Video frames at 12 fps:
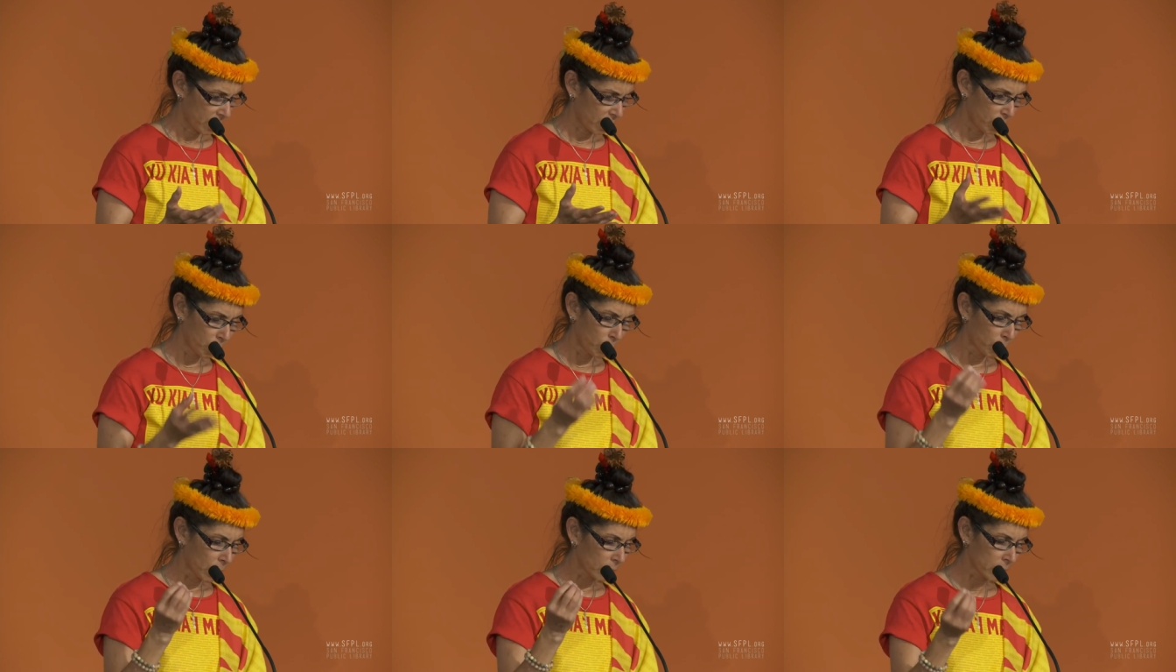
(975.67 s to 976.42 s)
O
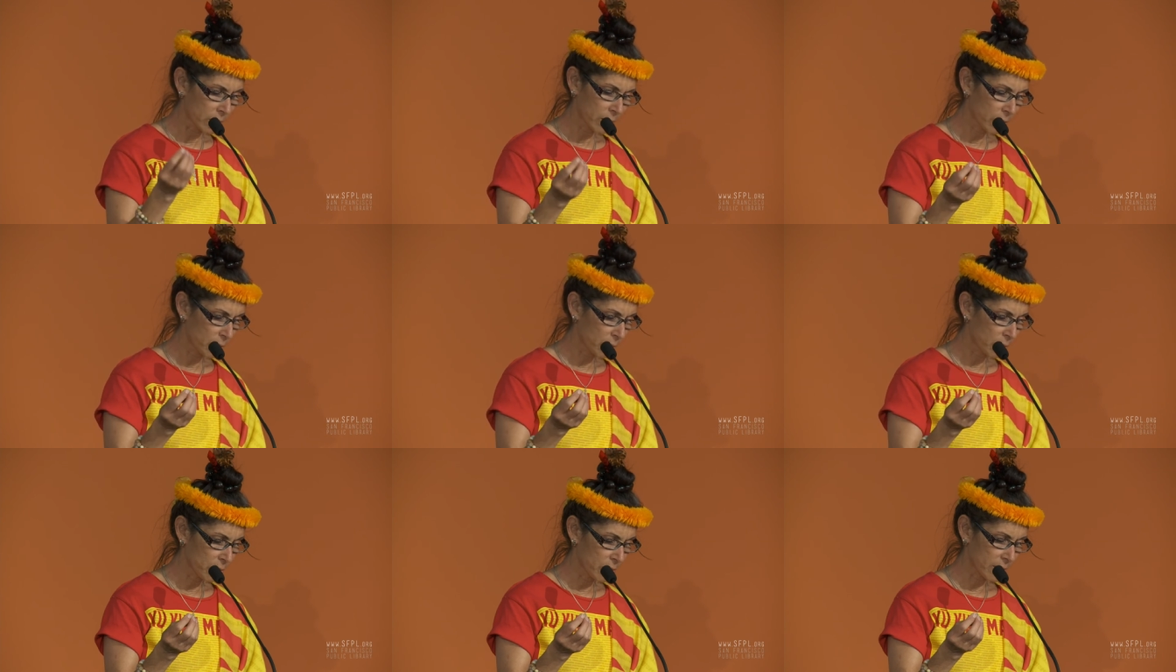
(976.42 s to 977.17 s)

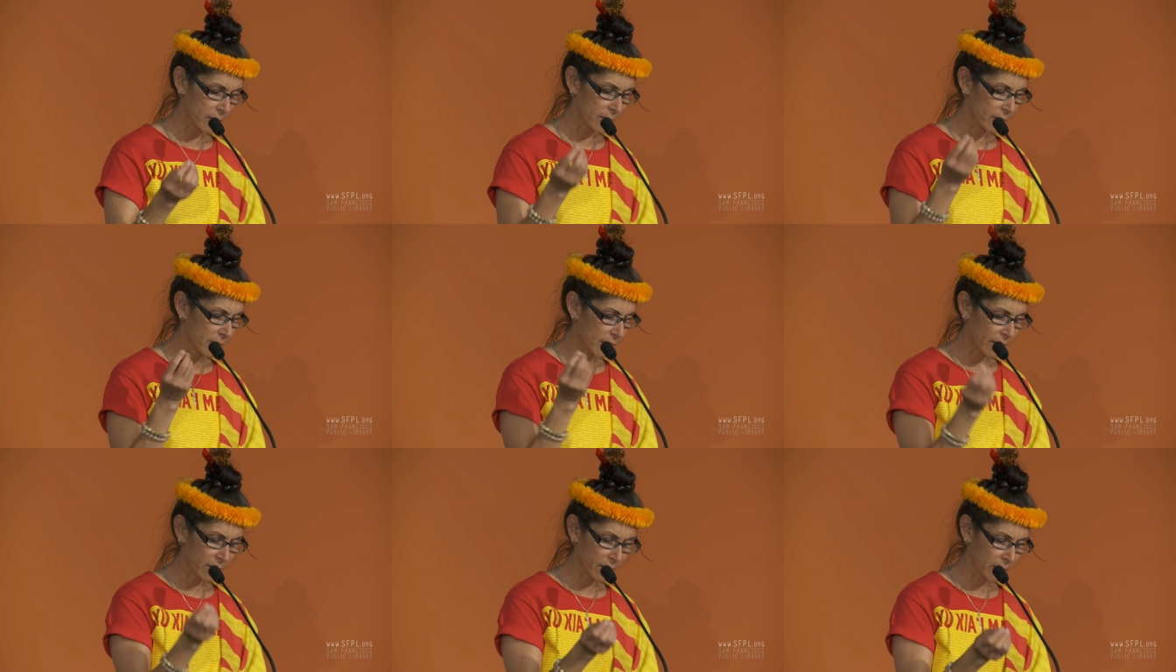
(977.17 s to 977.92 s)
multitudes,
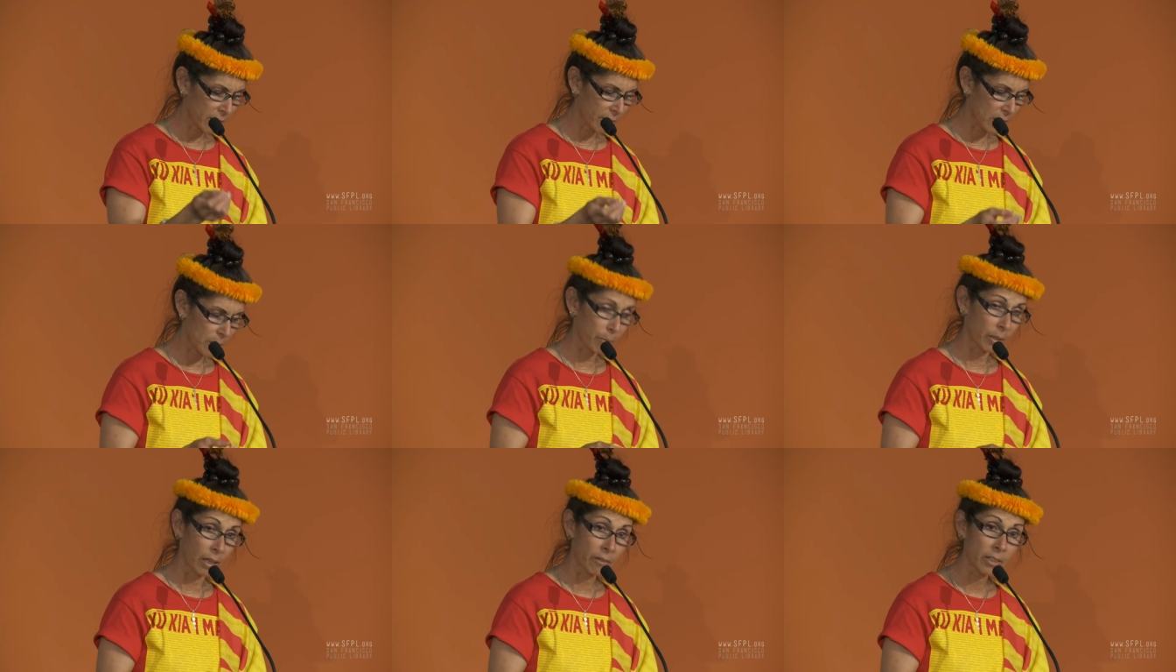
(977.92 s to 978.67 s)
descendants of this
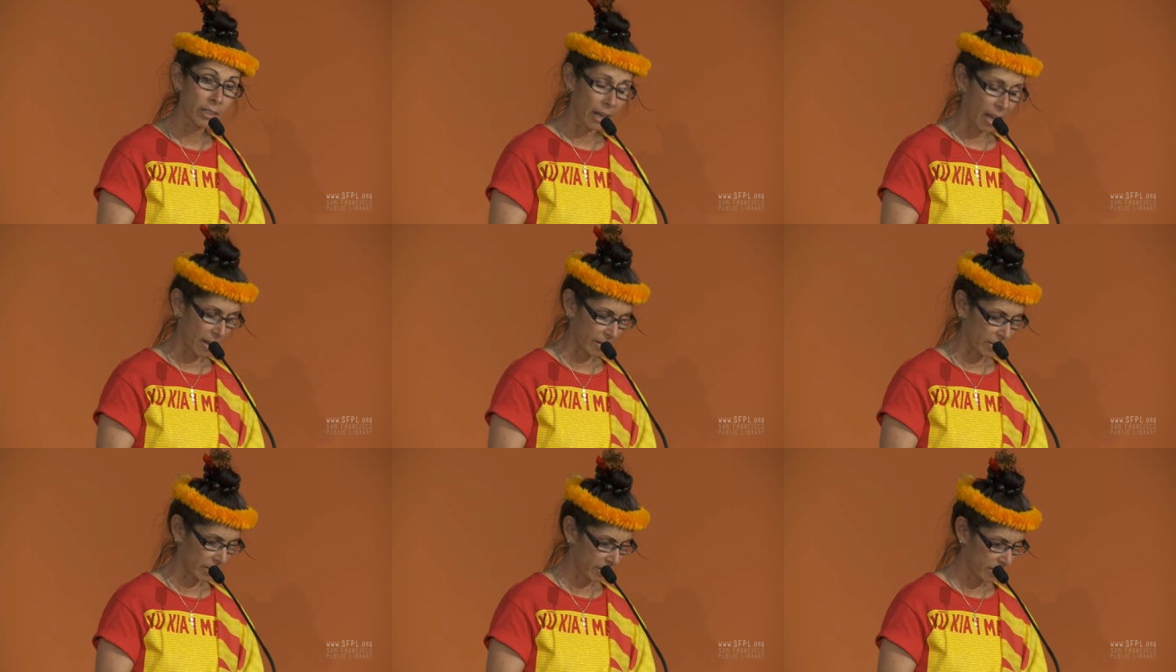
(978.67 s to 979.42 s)
beloved
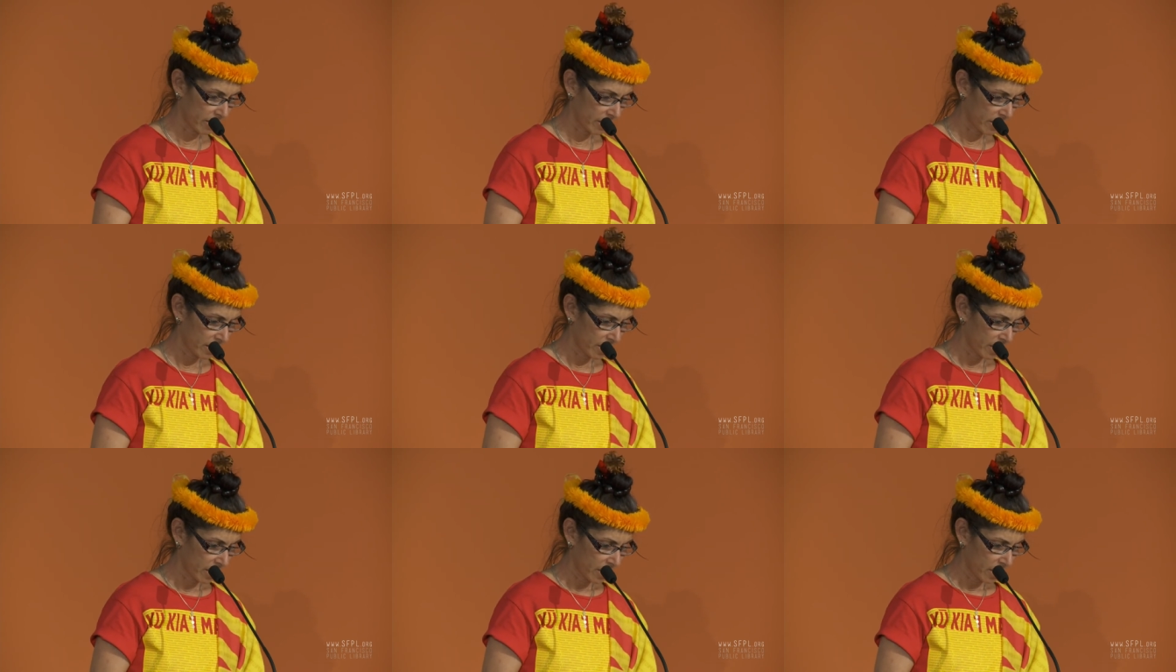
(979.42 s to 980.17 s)
land.
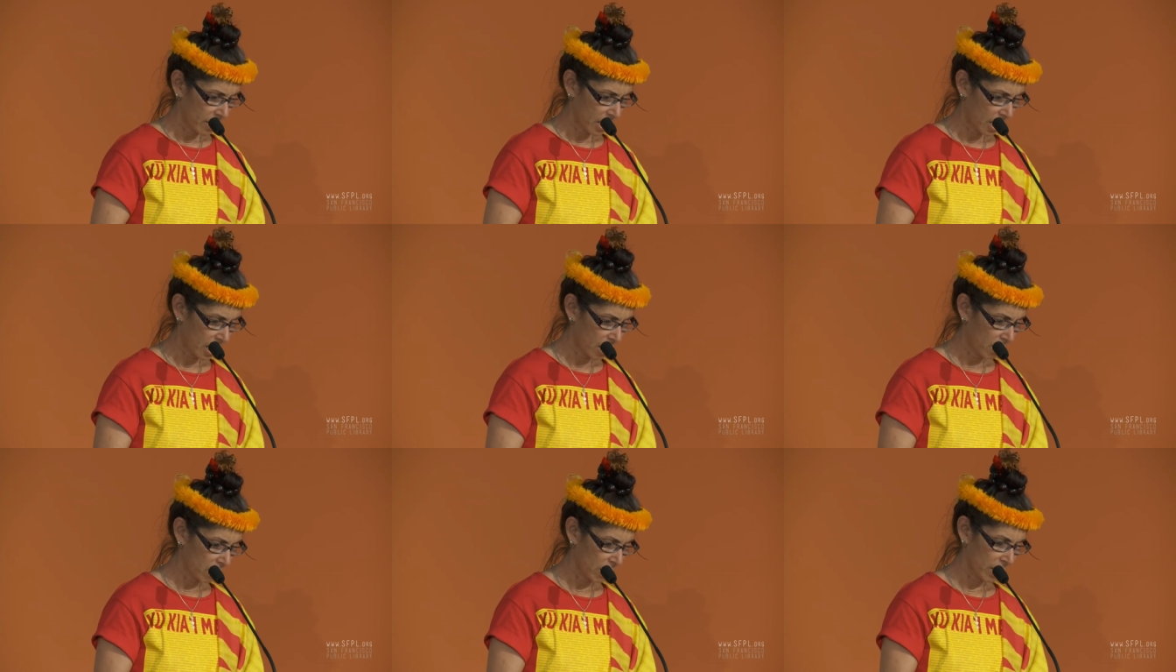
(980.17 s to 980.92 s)

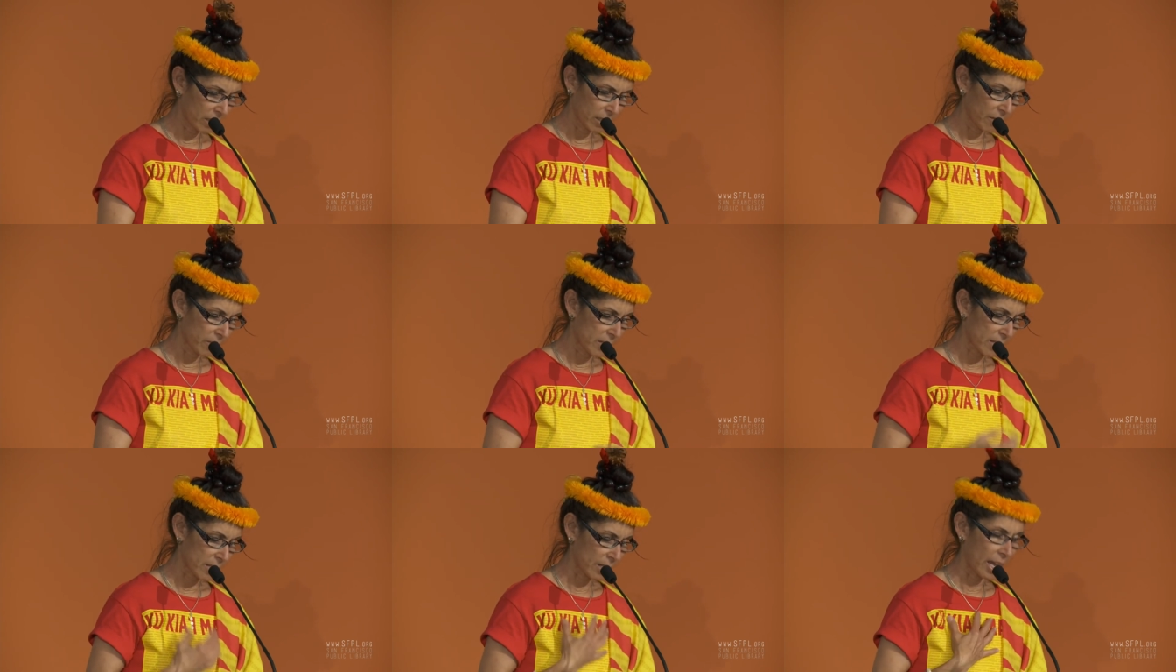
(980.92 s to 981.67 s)
How I love
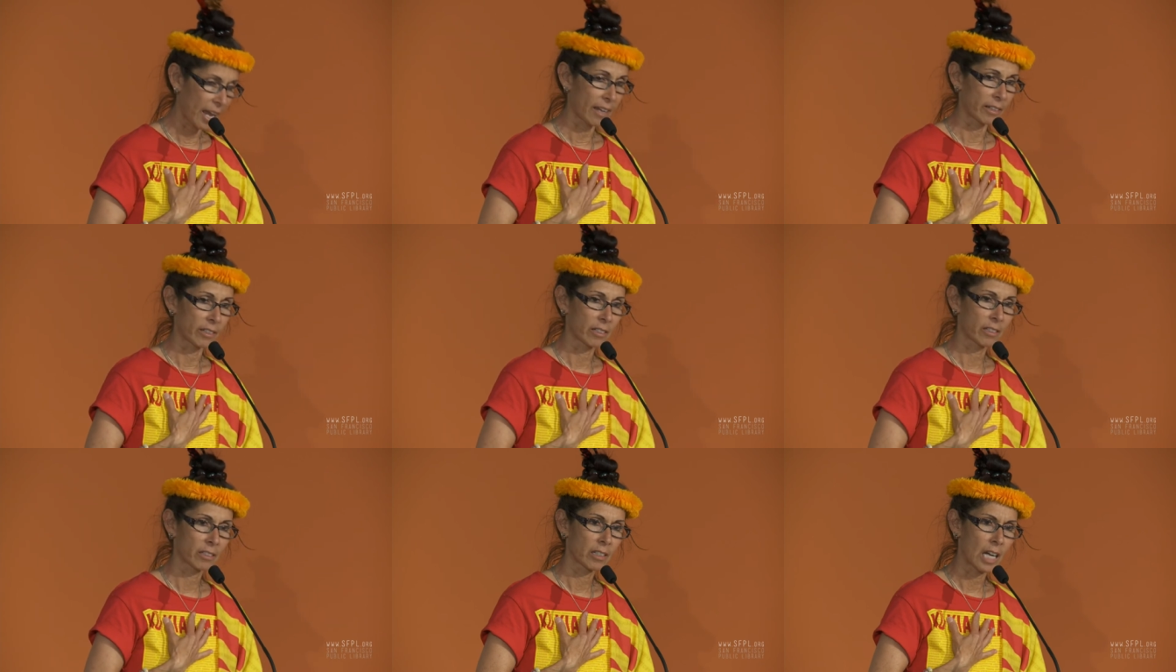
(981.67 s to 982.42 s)
this land,
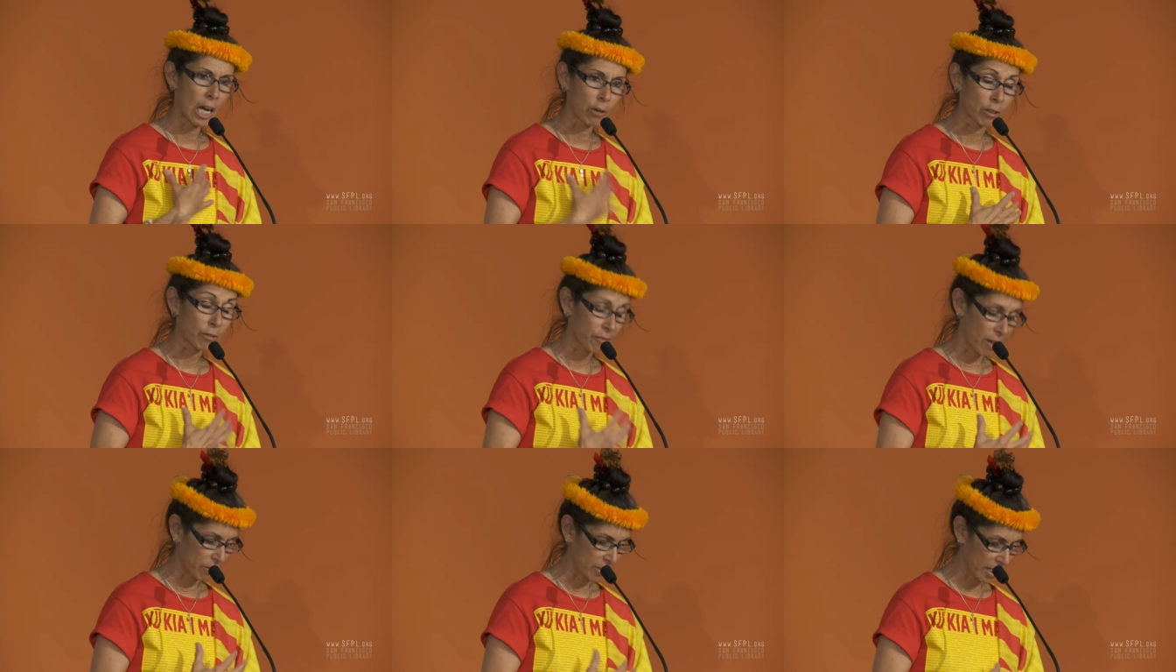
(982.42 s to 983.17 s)
our
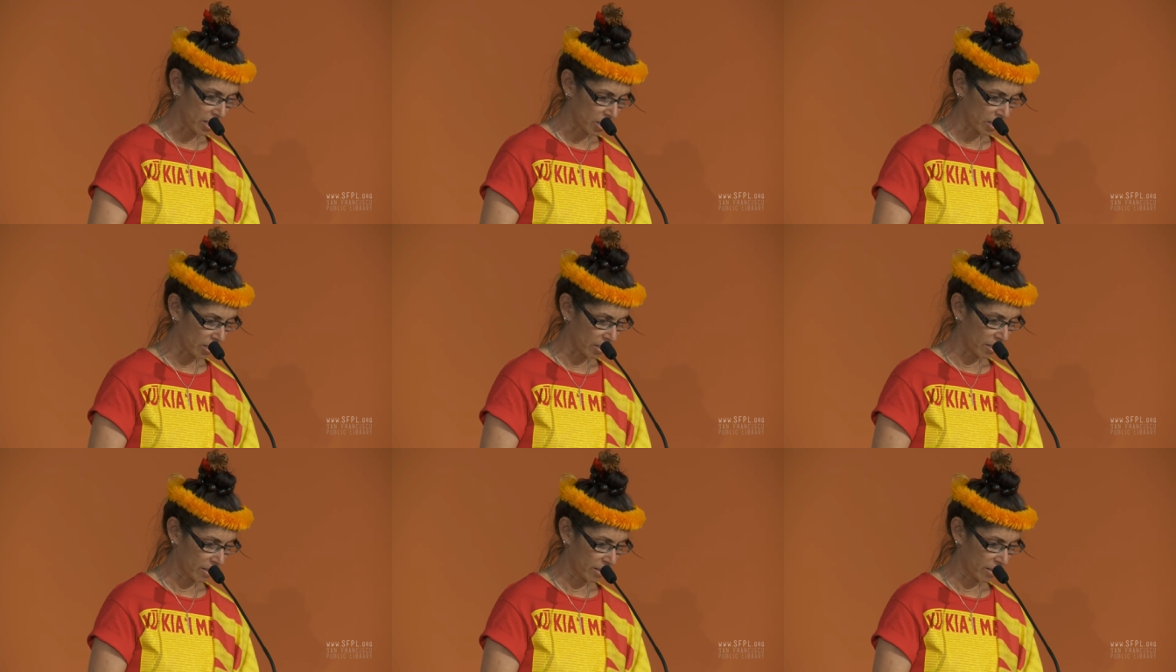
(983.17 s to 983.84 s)
foundation.